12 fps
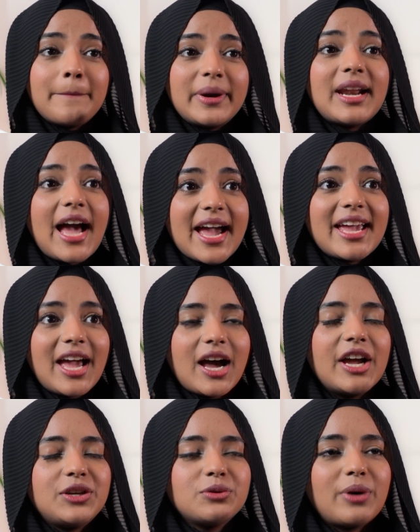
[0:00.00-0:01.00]
but
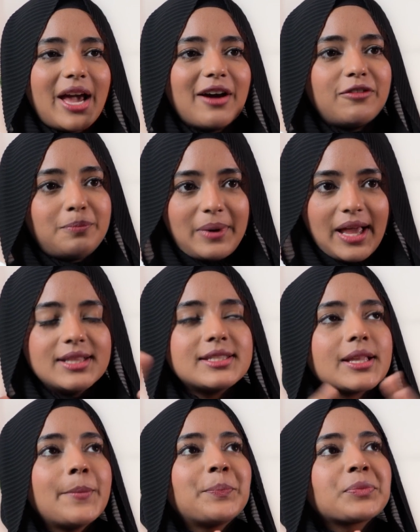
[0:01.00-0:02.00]
I do have
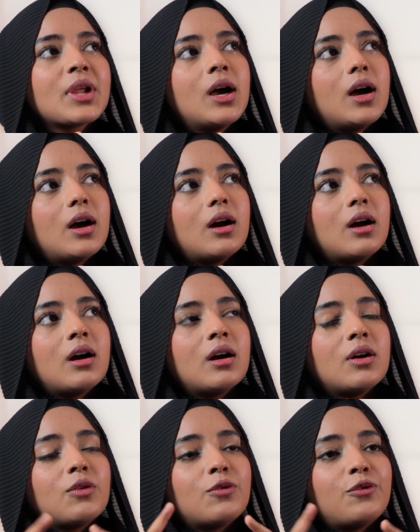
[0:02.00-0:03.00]
plans.
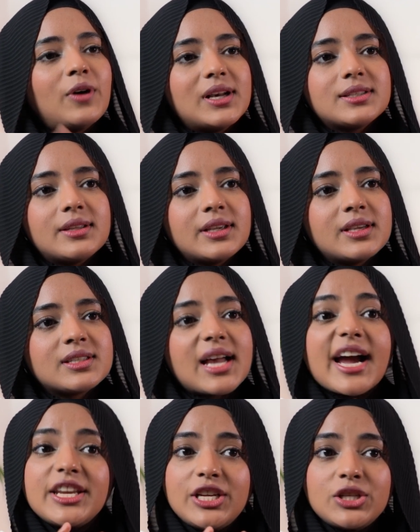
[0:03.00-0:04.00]
First thing is
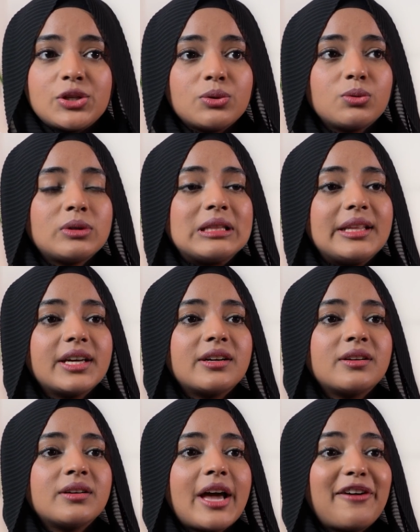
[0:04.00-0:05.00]
I need to
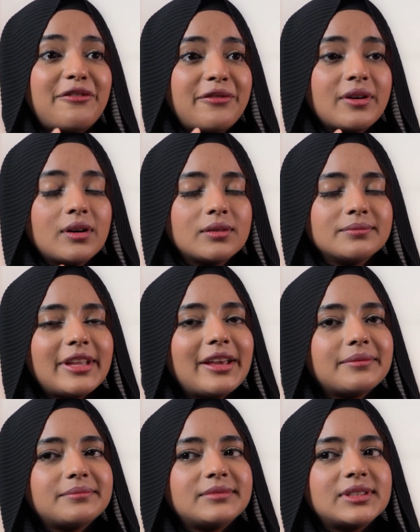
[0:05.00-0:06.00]
clear
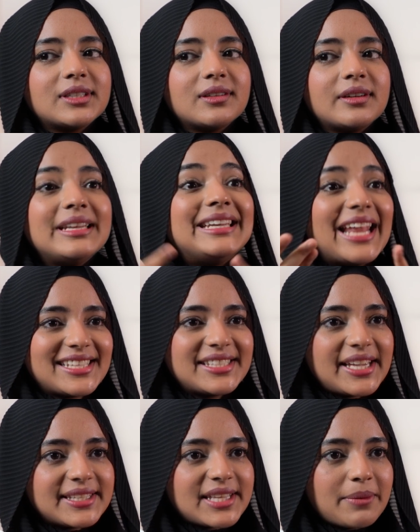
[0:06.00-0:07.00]
the next
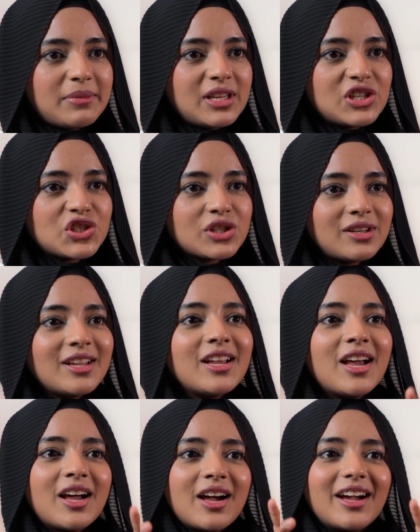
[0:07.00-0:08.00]
examination.
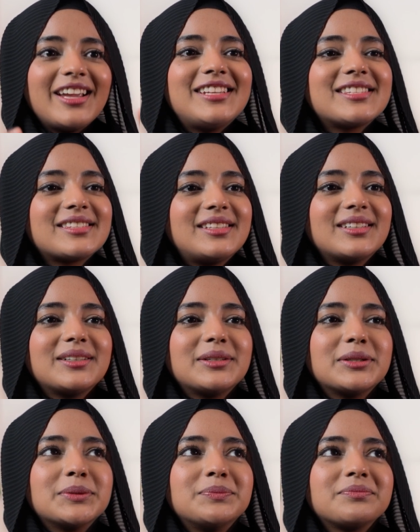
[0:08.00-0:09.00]
It's
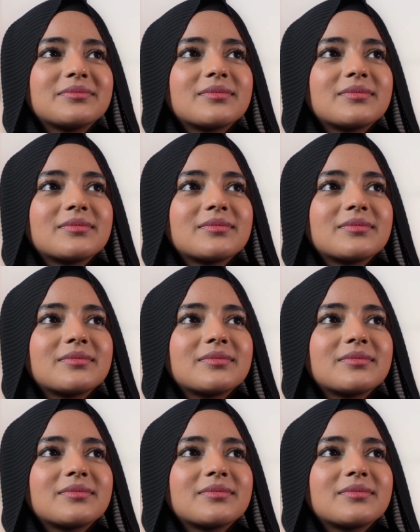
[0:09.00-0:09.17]
the